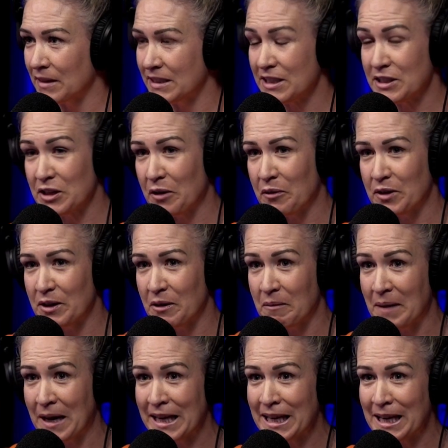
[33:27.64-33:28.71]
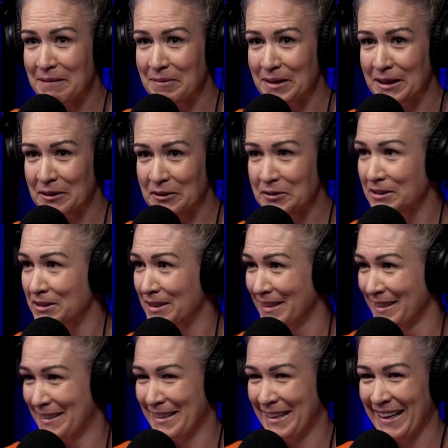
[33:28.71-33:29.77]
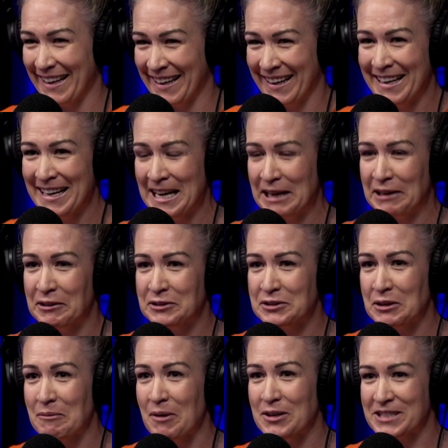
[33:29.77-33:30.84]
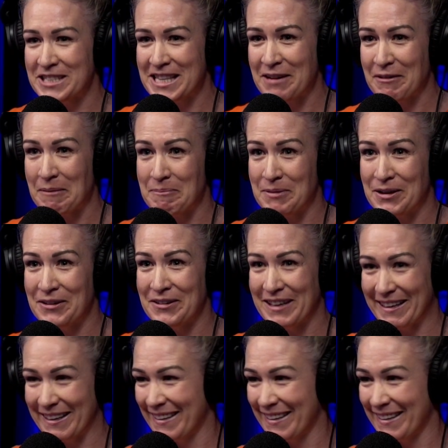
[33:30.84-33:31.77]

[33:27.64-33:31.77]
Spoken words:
I didn't know what you're making, but it looked looked almost therapeutic.